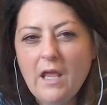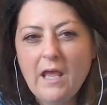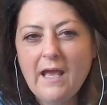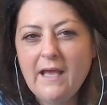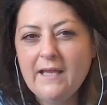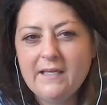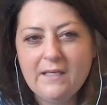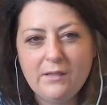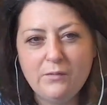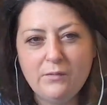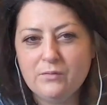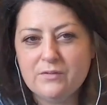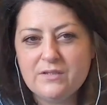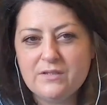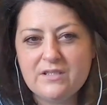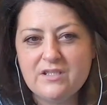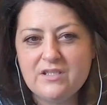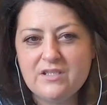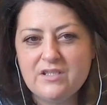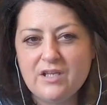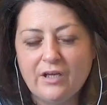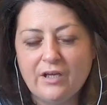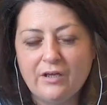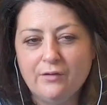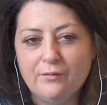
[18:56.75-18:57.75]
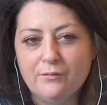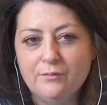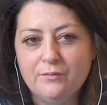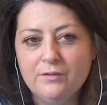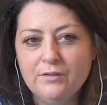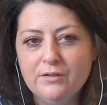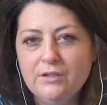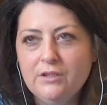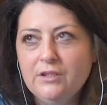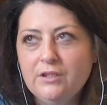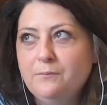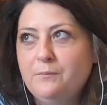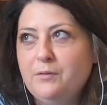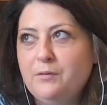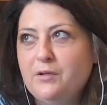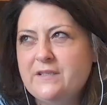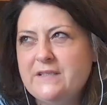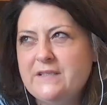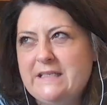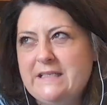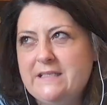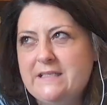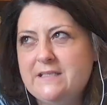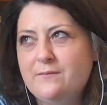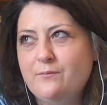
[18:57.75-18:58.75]
anyone to do
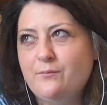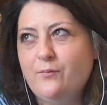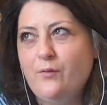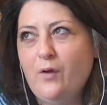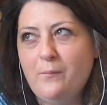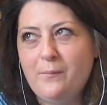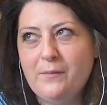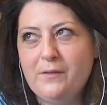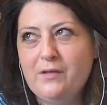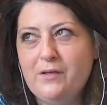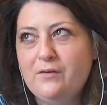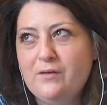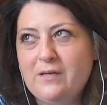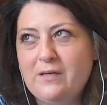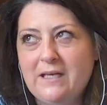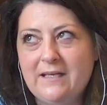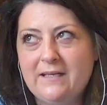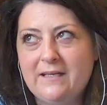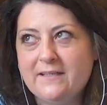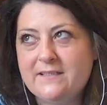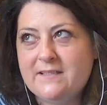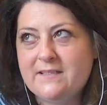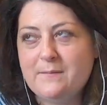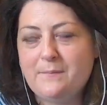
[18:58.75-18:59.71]
because it's Robin who collects the